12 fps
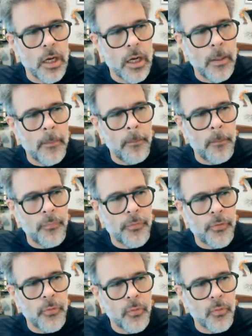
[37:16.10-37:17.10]
um,
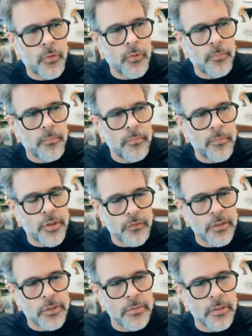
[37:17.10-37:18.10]
to the
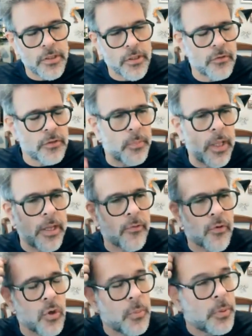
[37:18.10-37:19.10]
service plan
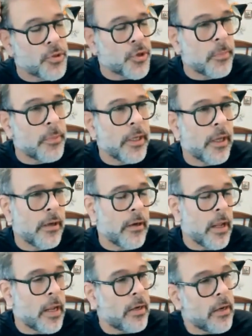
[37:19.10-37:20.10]
group in
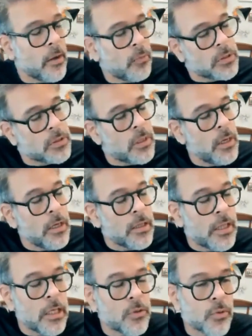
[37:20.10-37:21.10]
Germany, and it was
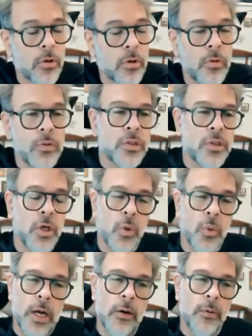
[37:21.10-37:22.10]
things were going so
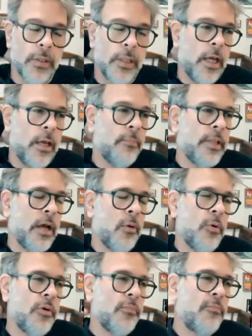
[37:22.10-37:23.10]
well with them
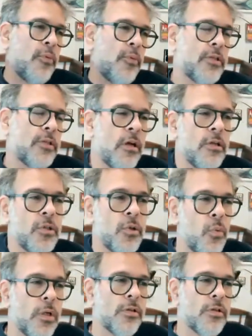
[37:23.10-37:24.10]
that we started to
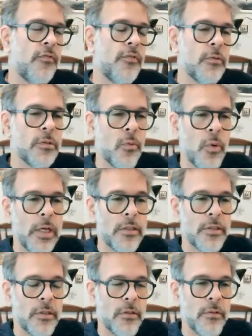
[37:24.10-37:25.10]
wonder if there was a way
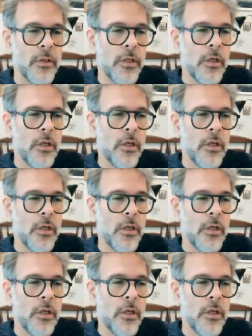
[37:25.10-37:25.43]
to